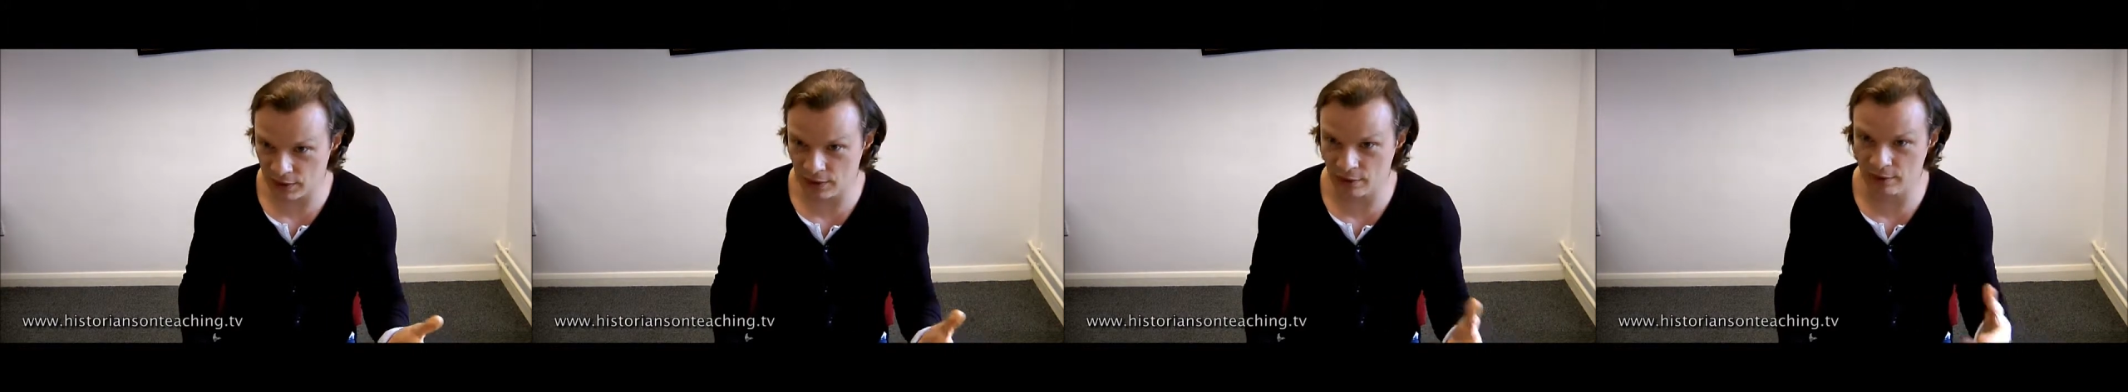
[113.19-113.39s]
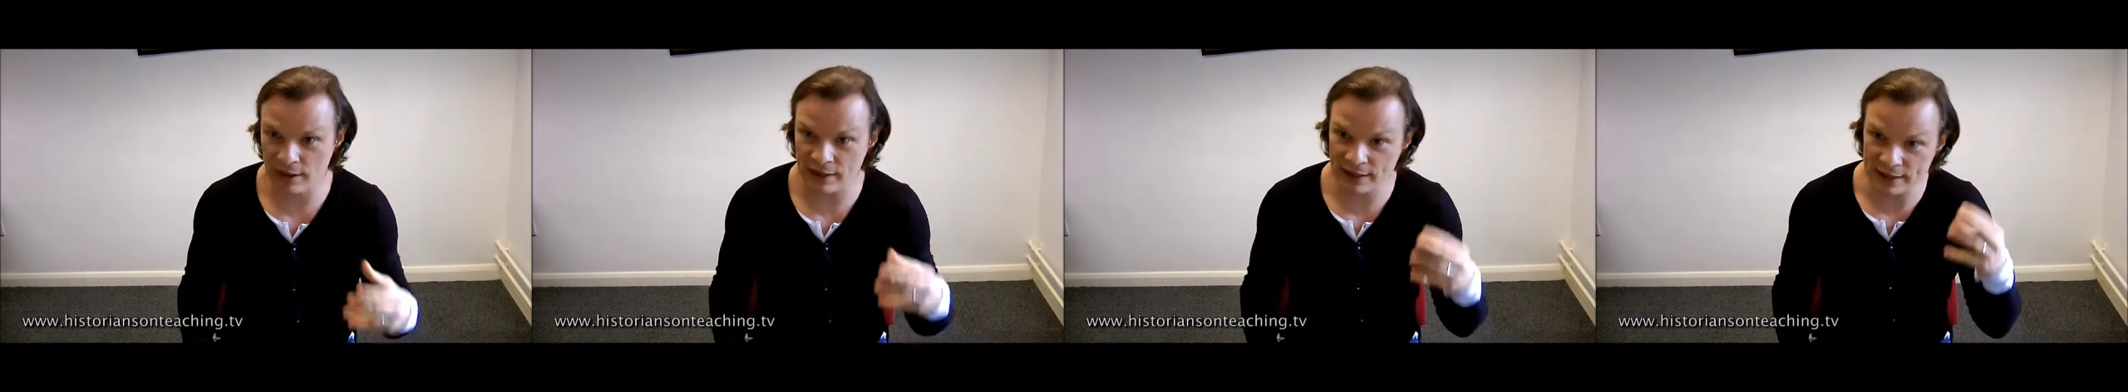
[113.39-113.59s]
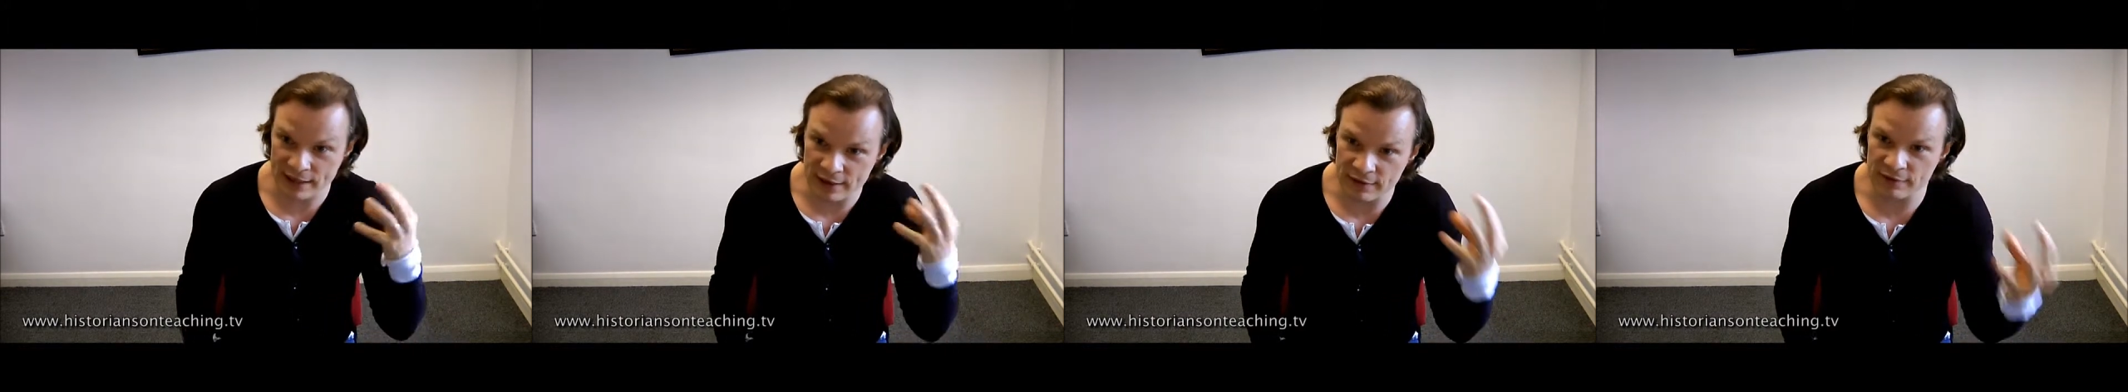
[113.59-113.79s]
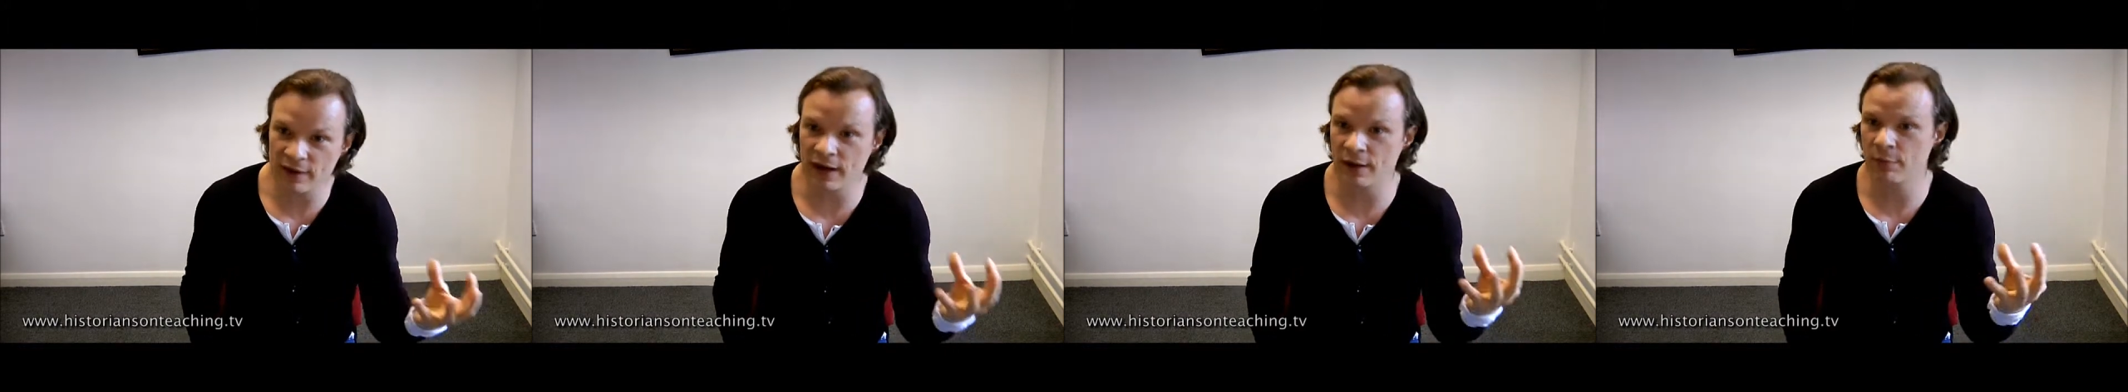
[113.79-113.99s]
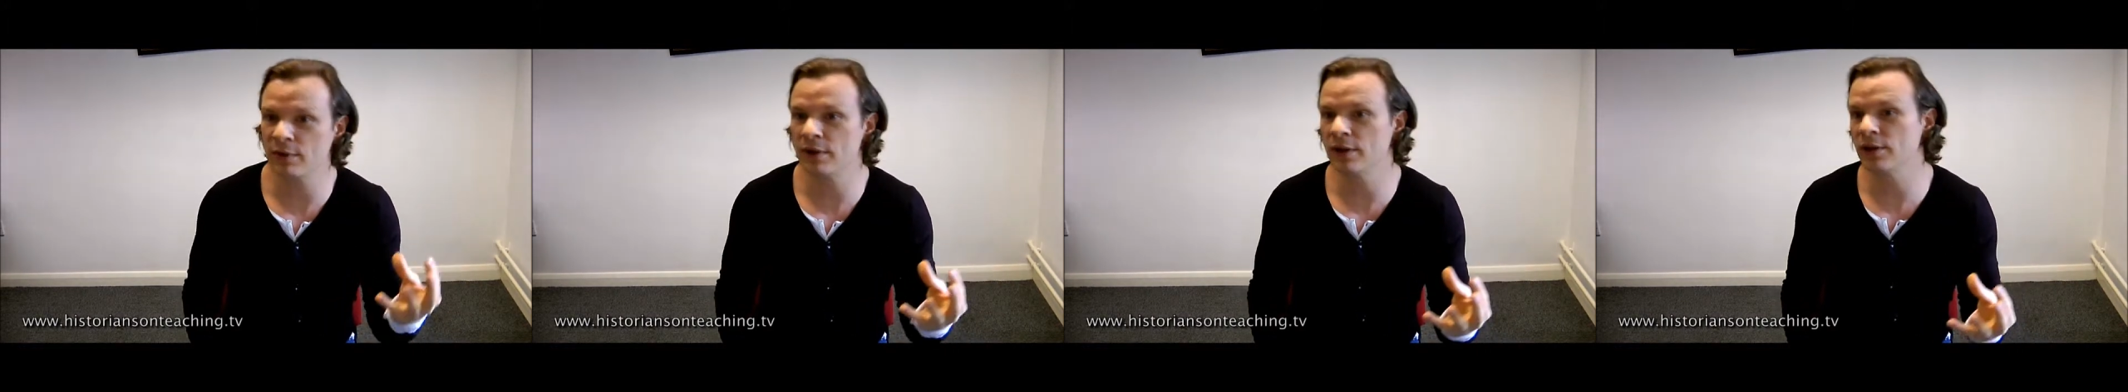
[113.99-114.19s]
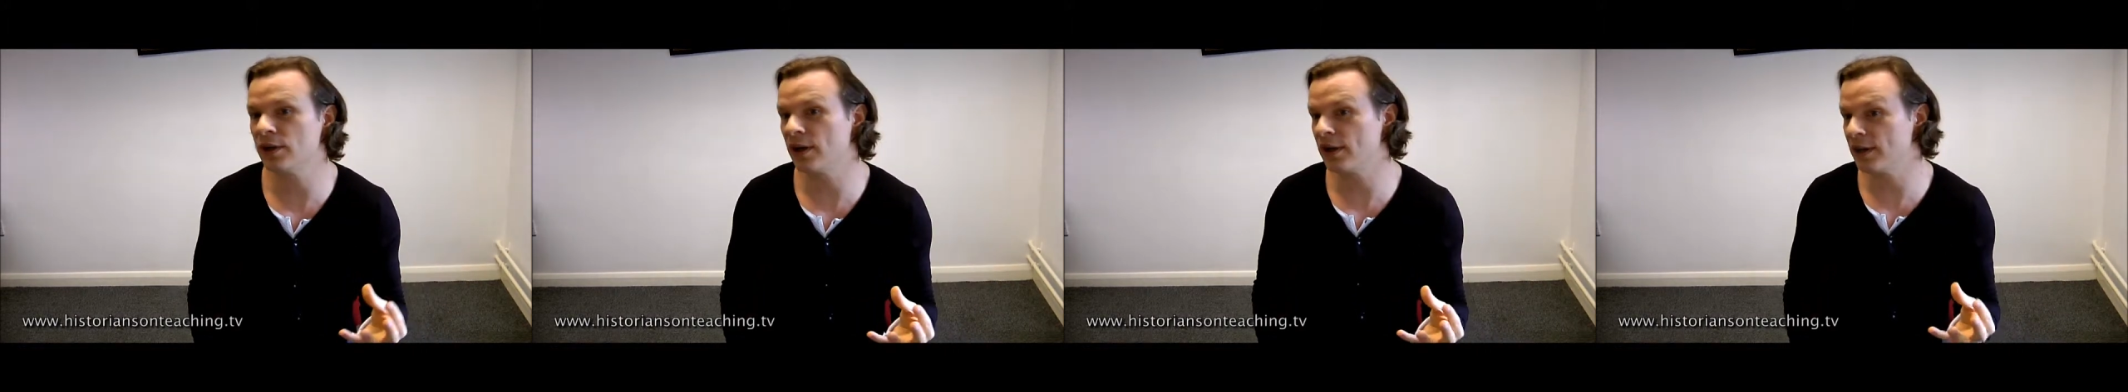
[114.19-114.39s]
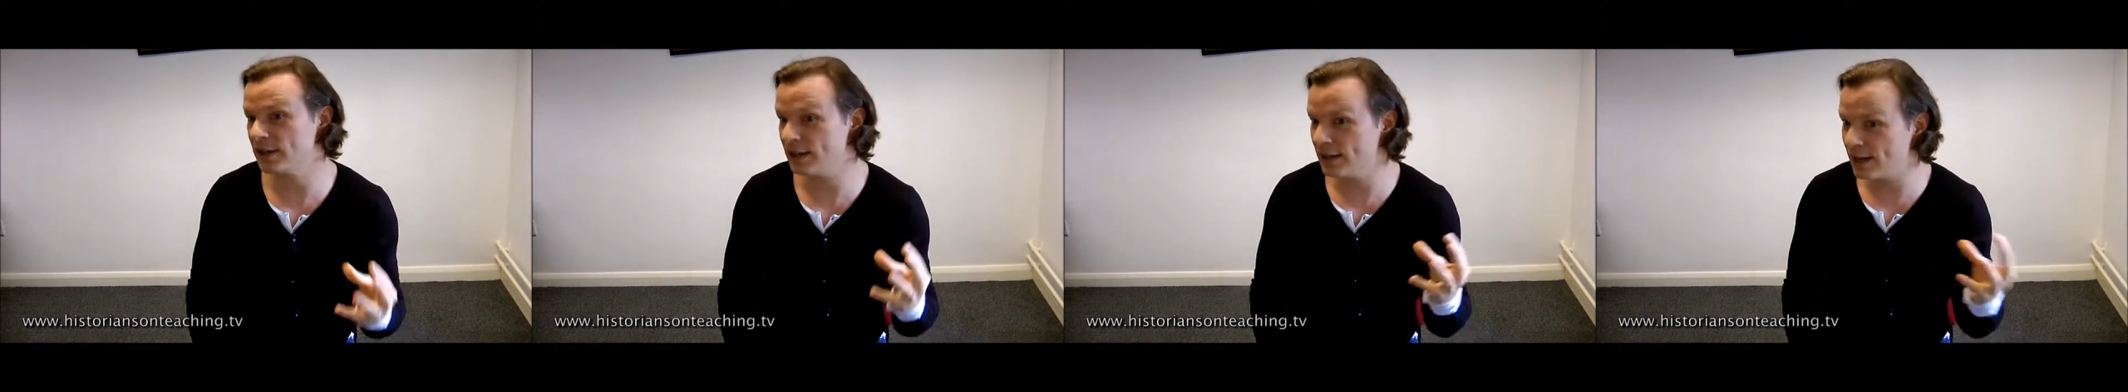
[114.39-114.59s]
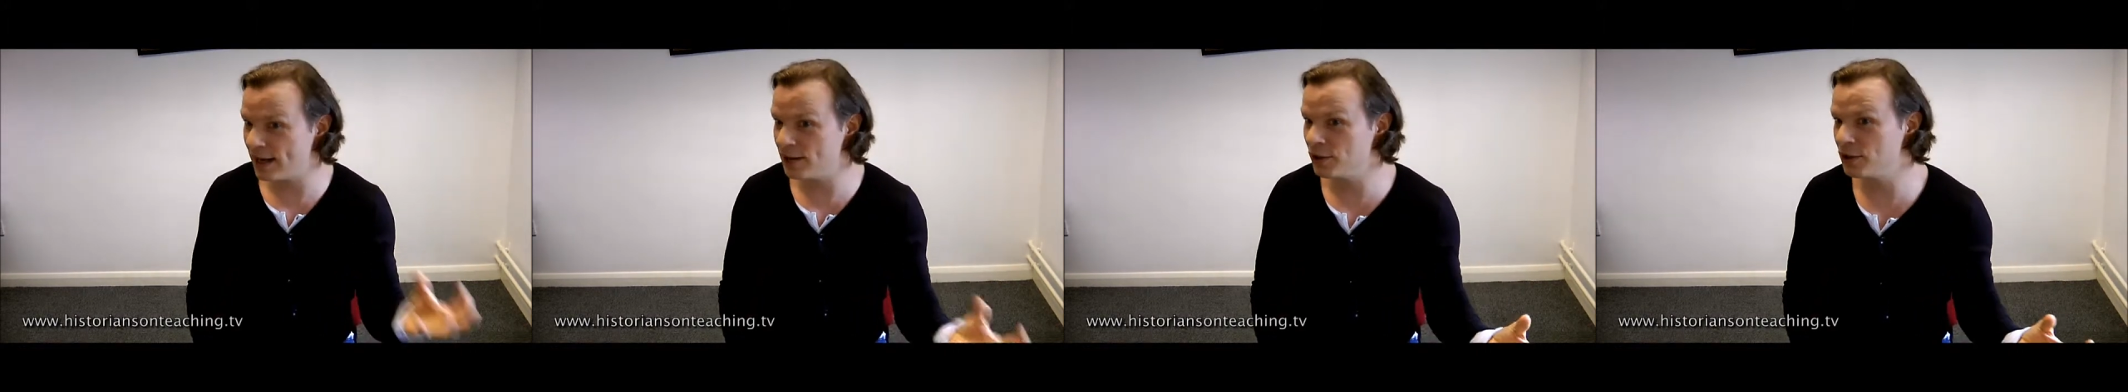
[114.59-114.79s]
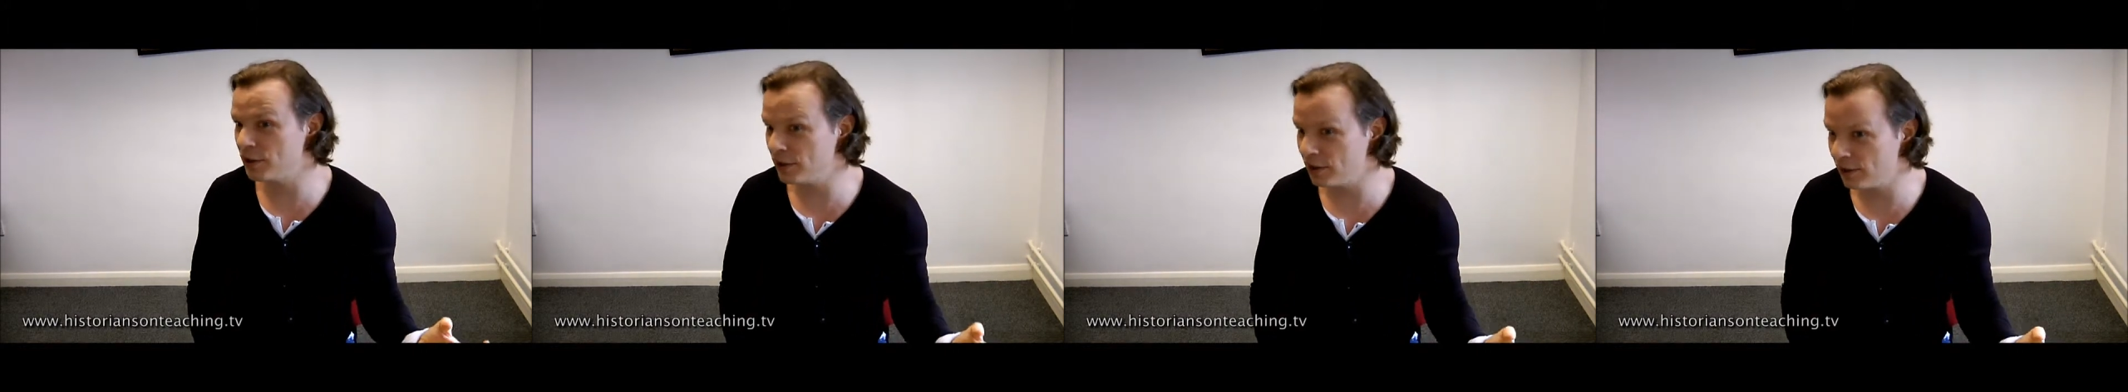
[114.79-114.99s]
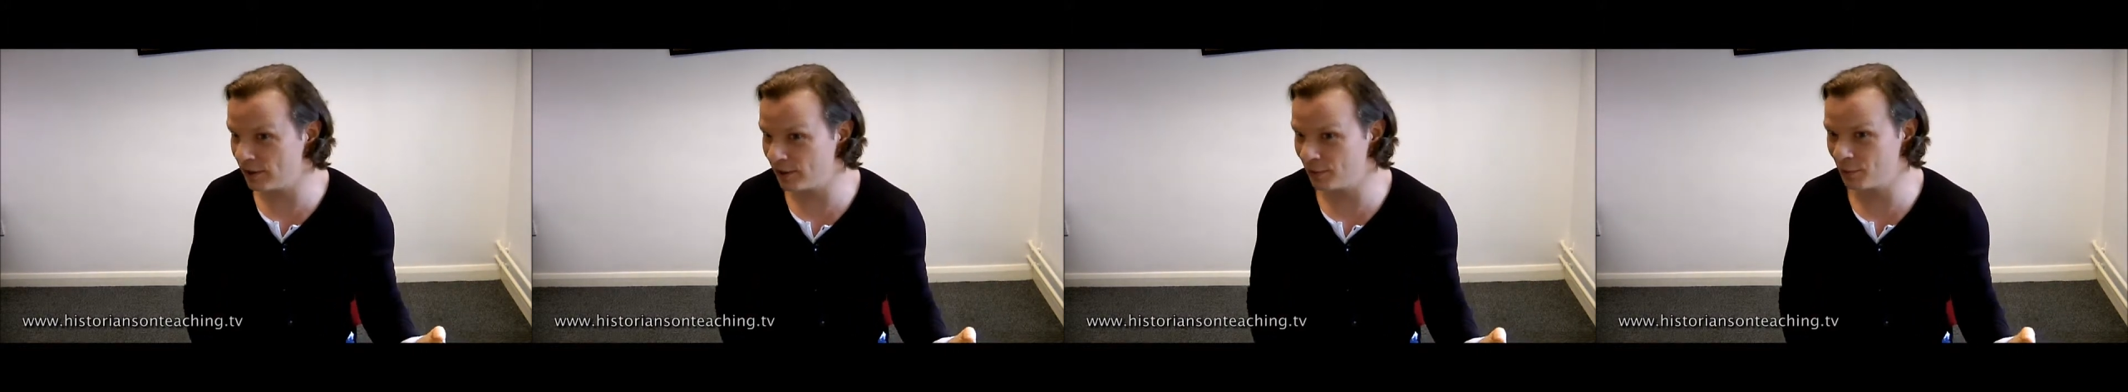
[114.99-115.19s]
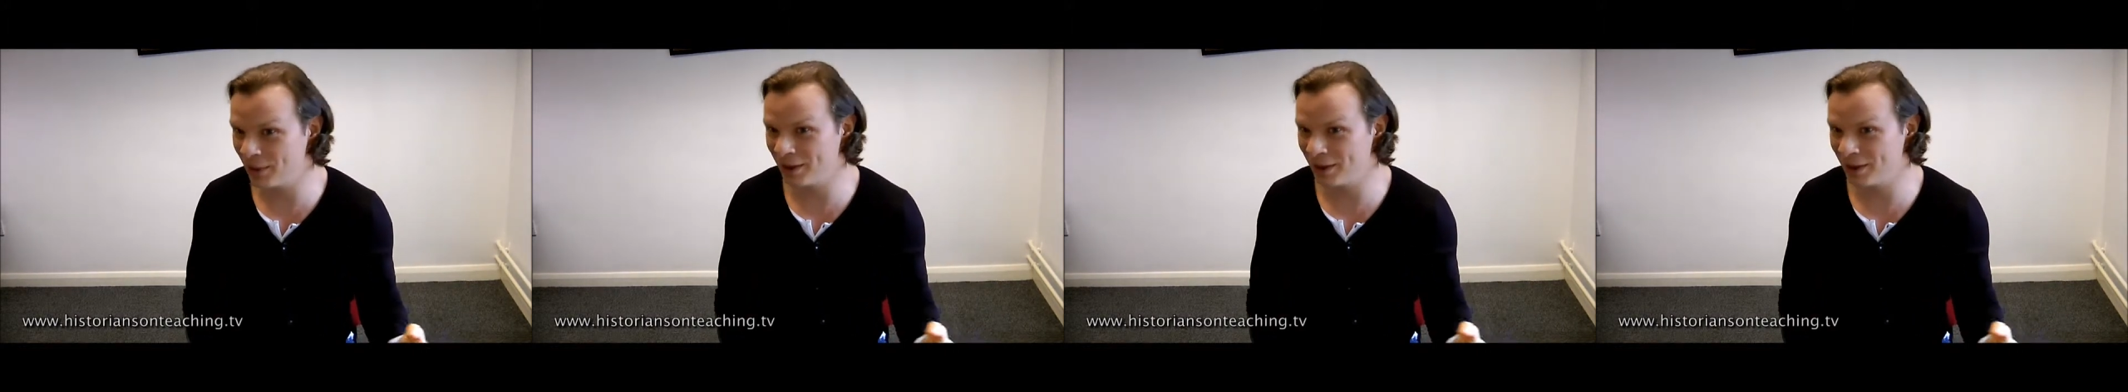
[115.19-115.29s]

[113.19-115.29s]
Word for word: They don't identify with the Chinese nation in the